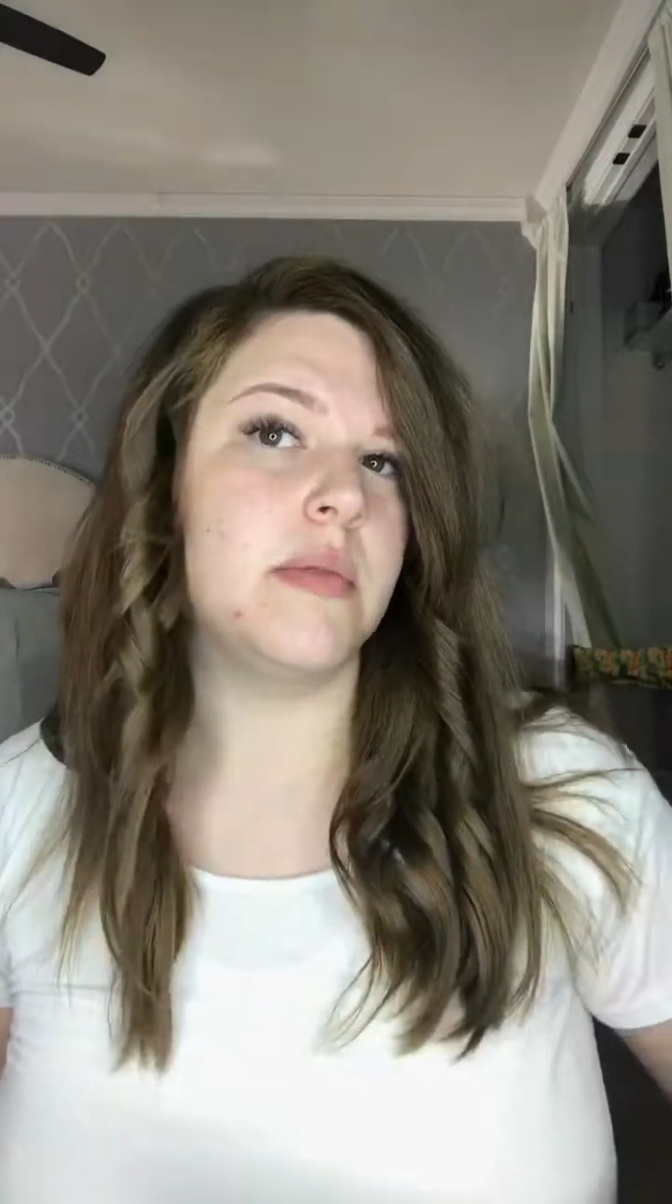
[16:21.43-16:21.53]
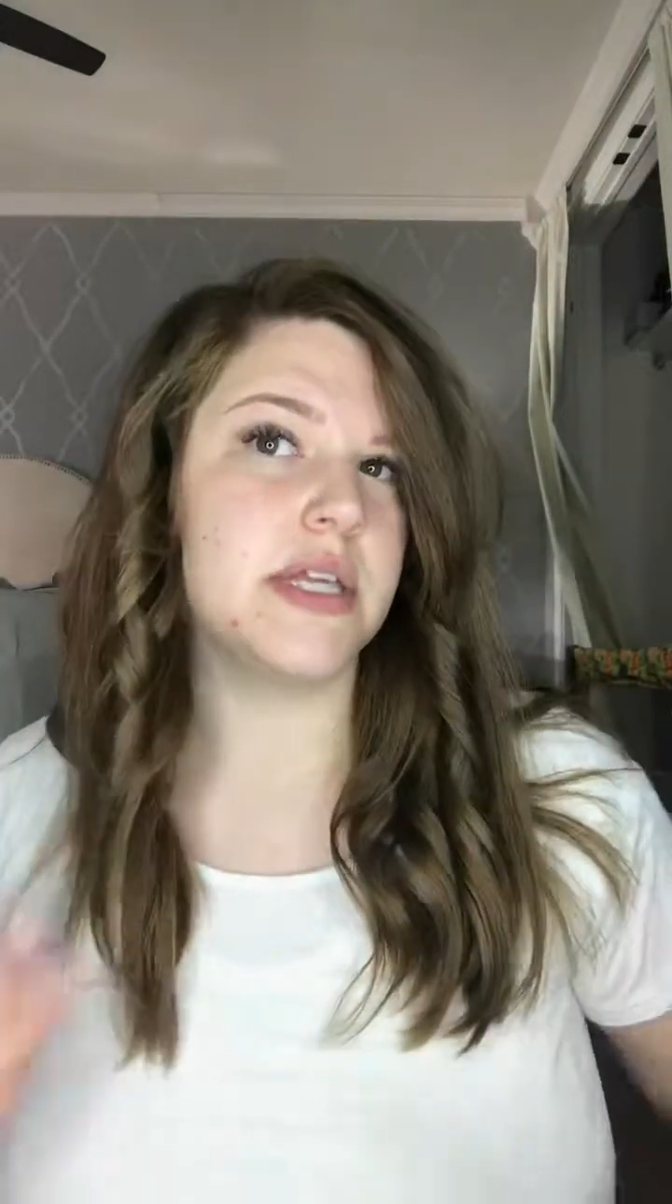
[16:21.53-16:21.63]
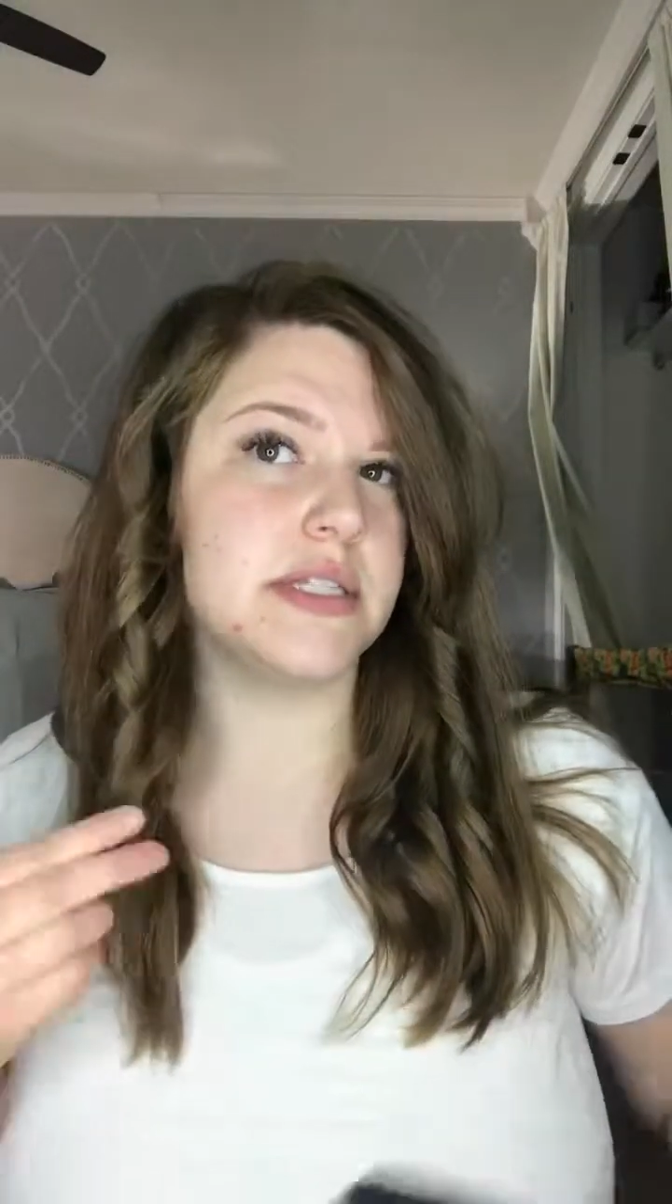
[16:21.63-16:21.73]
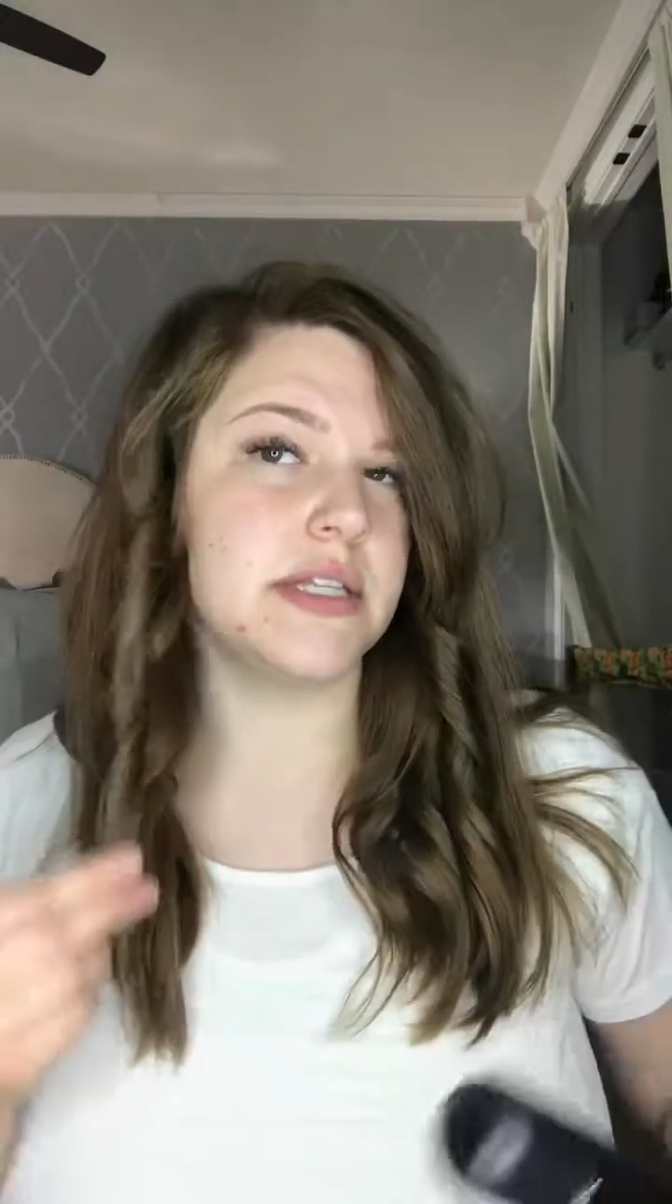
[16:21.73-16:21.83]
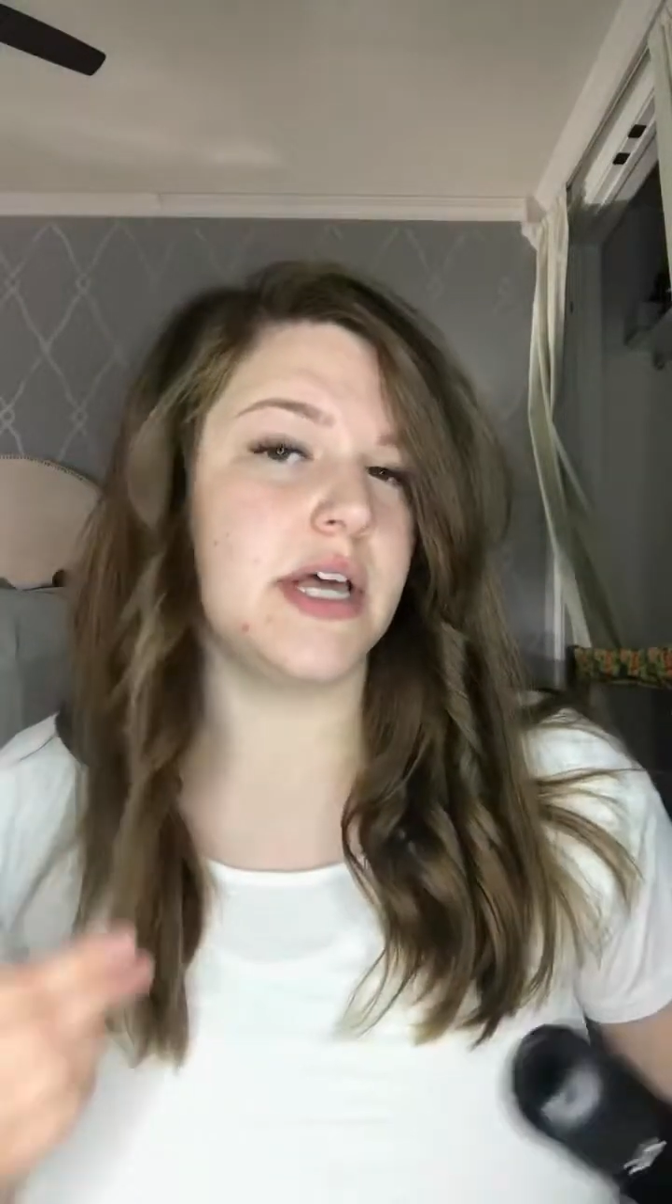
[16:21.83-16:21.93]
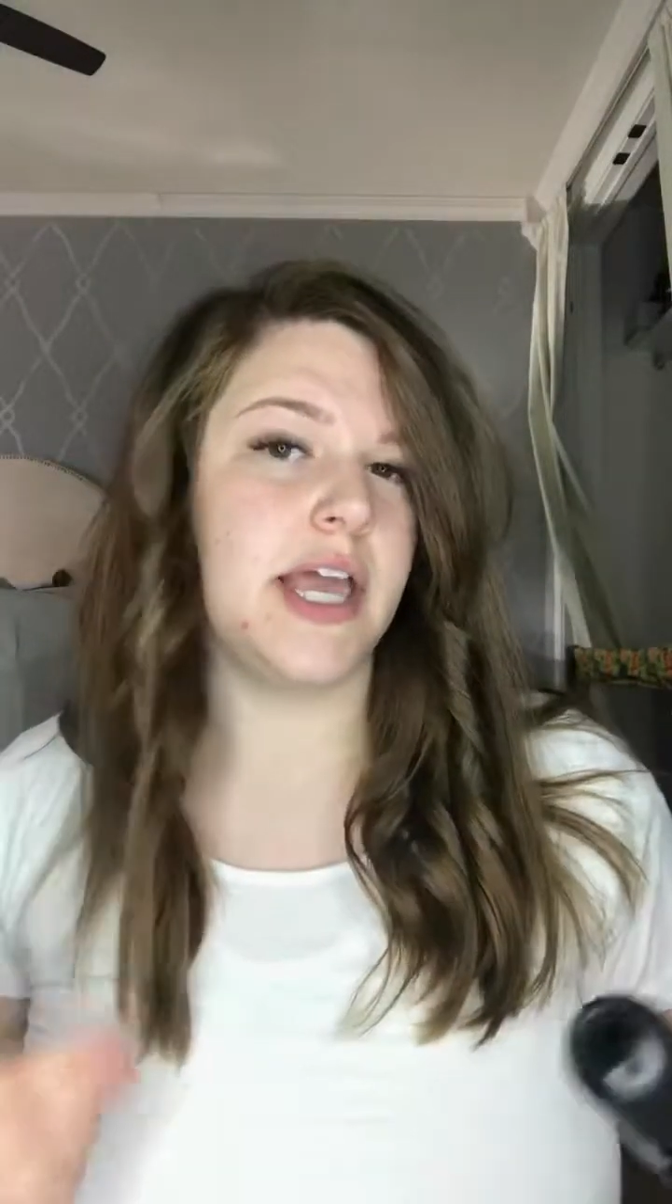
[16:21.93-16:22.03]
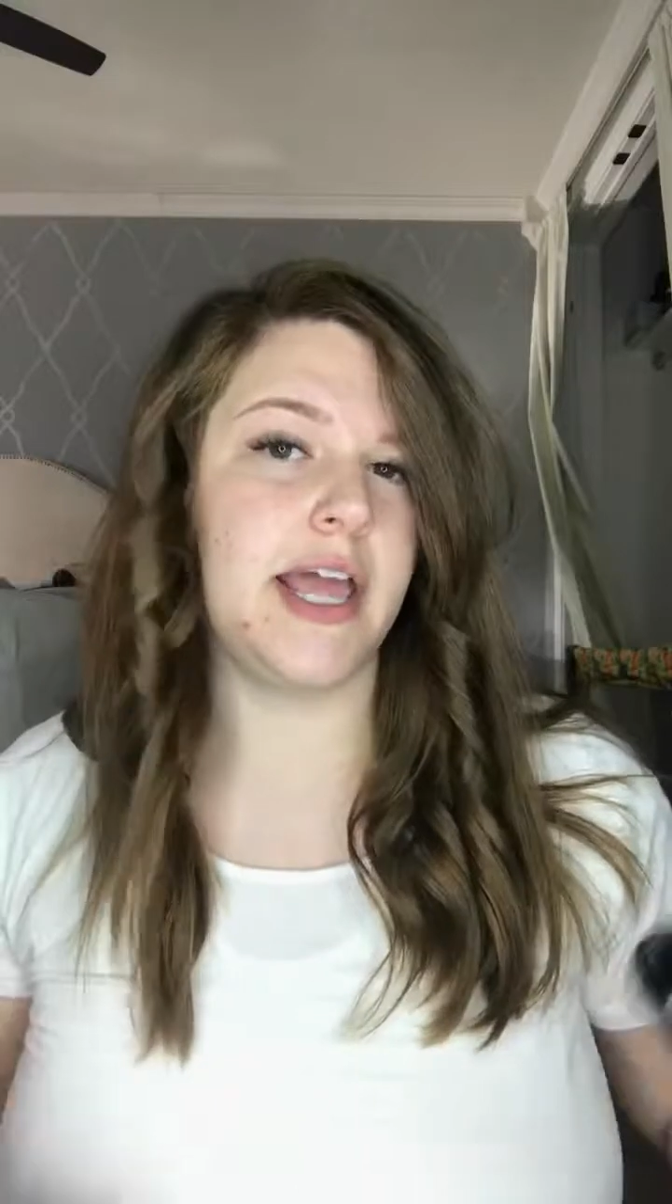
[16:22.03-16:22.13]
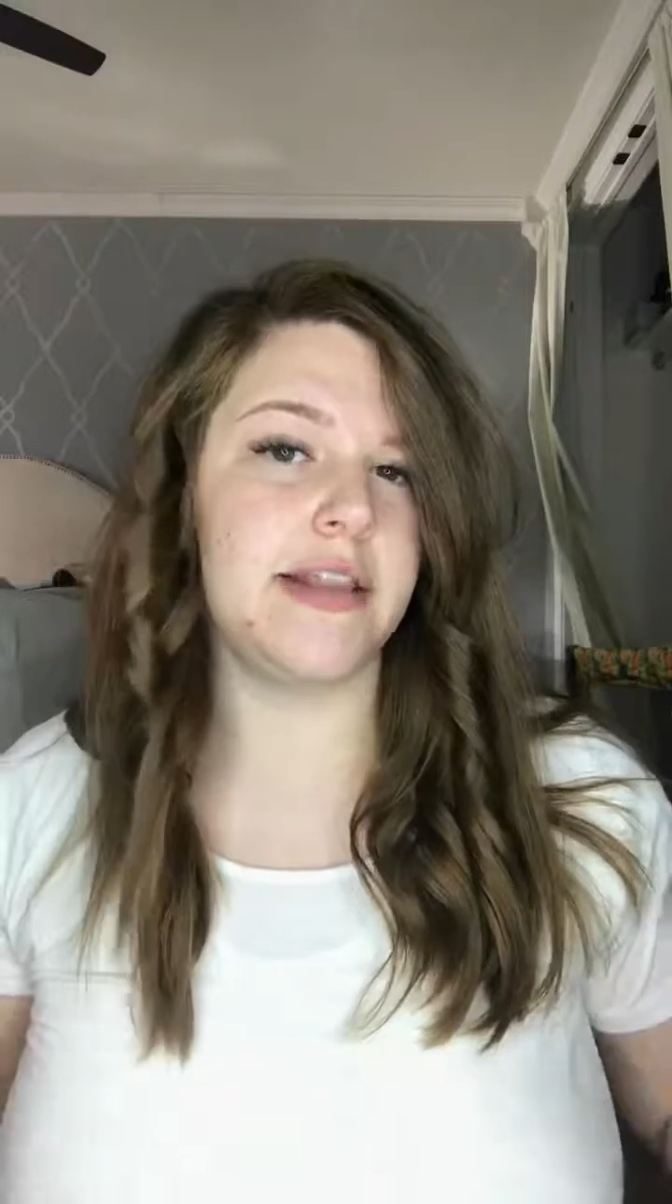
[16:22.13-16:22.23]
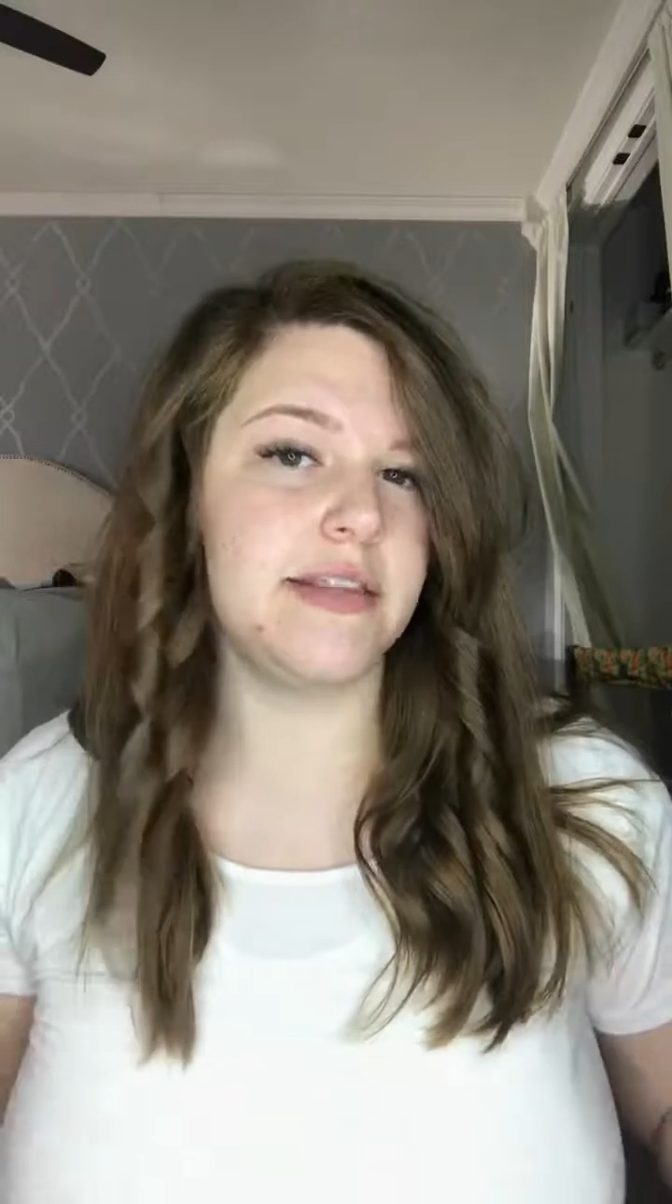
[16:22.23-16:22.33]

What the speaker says: because again,